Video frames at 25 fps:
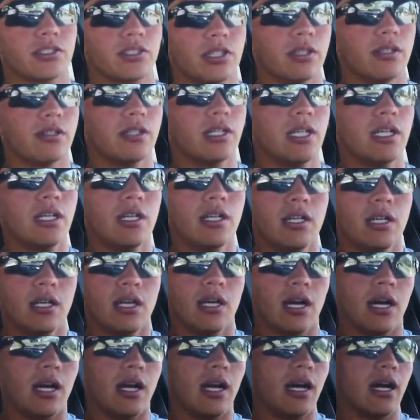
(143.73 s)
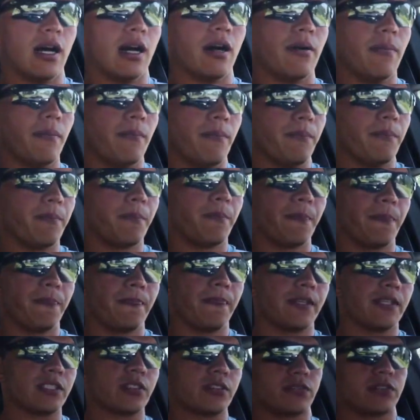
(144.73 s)
So
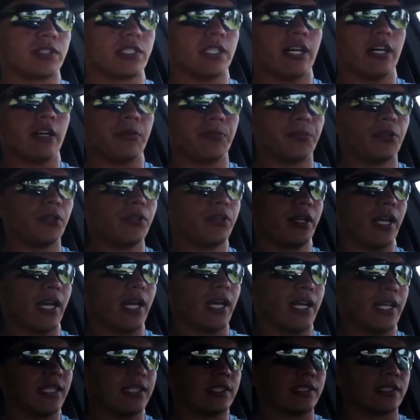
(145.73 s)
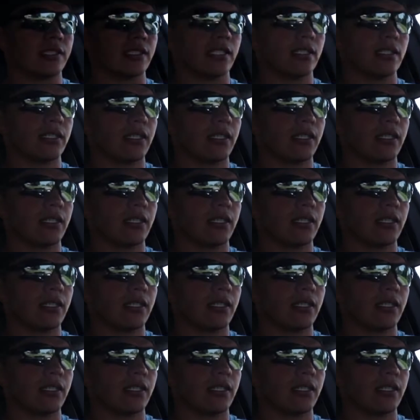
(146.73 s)
this is to help you guys.